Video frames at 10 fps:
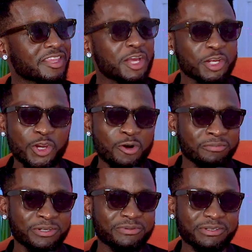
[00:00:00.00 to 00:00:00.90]
No, I'm
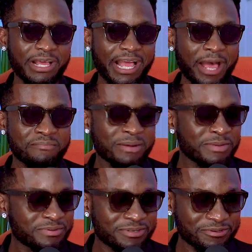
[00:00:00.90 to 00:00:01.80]
not
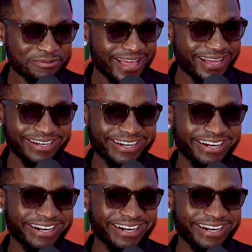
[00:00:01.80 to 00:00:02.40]
supposed to do that. I'm